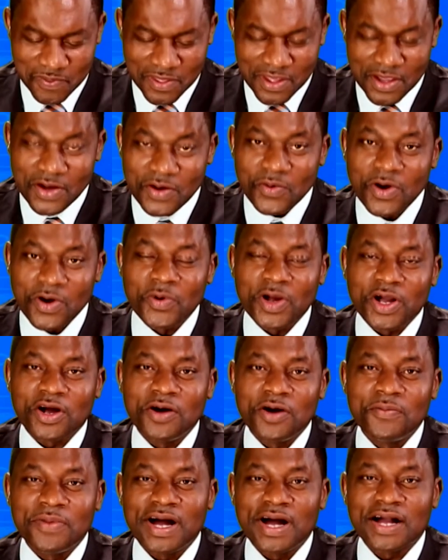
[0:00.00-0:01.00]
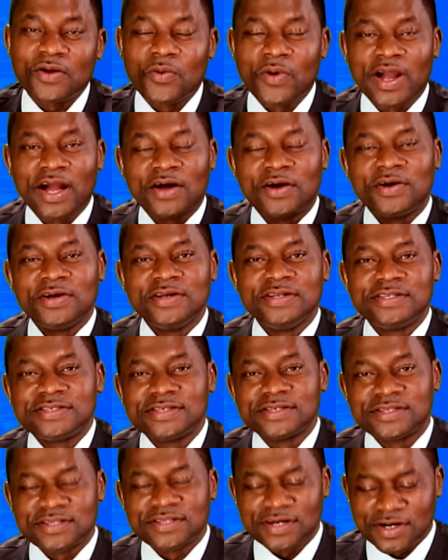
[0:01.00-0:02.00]
When we come back, we are going to
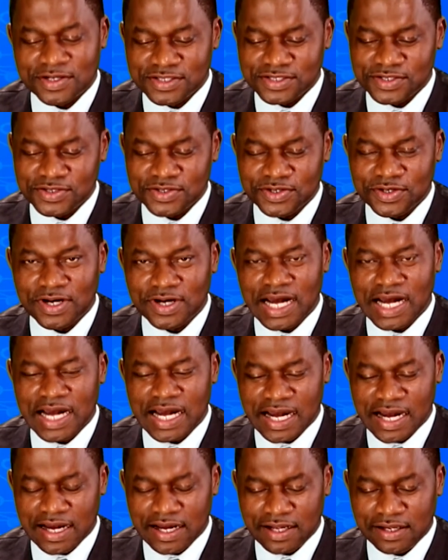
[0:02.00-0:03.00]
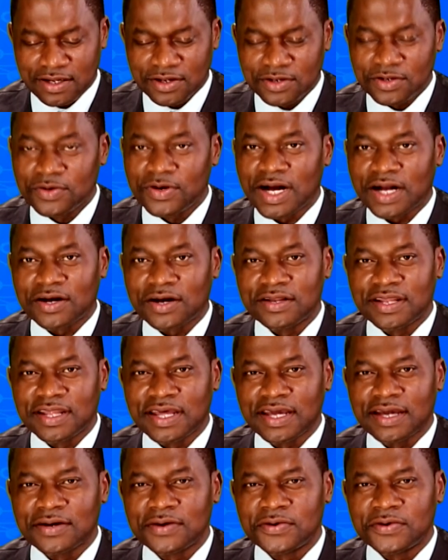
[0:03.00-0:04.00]
talk to uh, Lolua
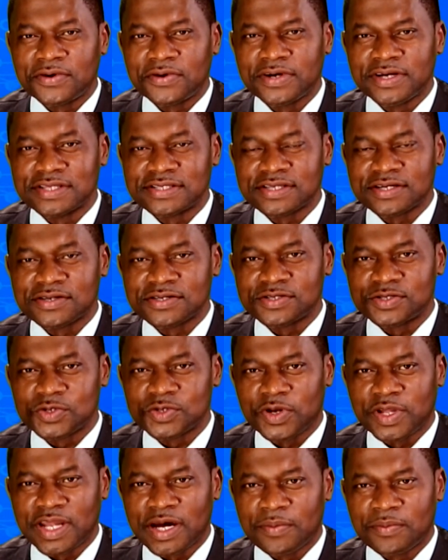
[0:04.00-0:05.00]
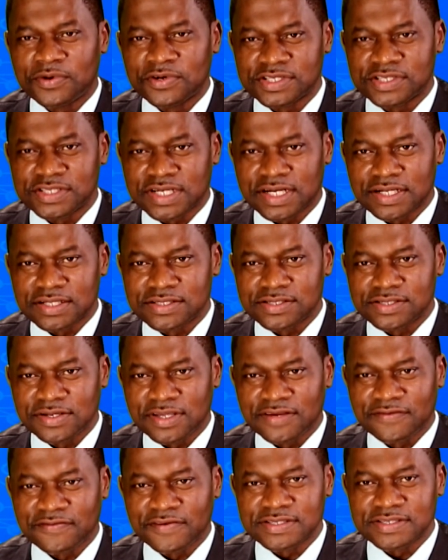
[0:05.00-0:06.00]
Konde, who is also in Abuja, to
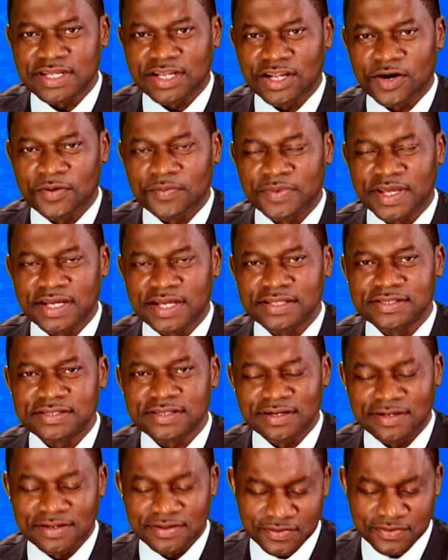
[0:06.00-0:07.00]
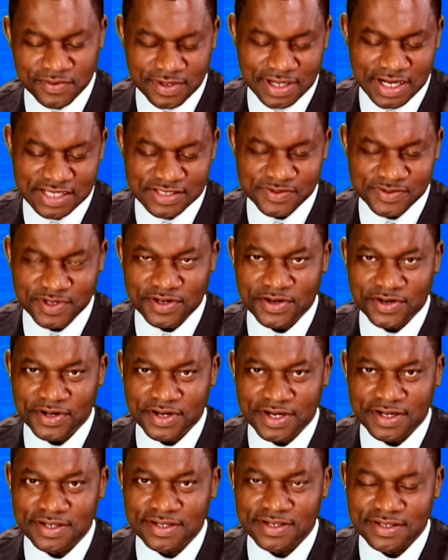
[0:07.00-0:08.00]
give us an update on what has been going
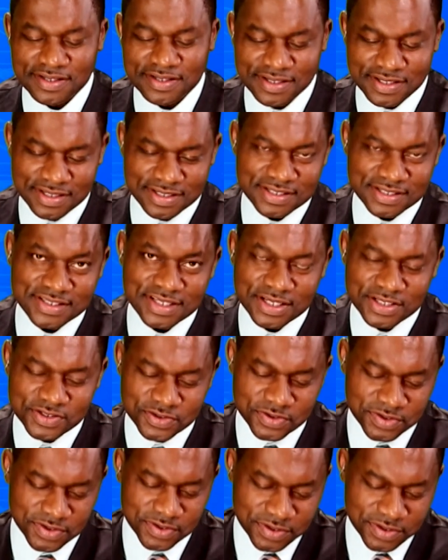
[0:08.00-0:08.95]
on. Stay tuned.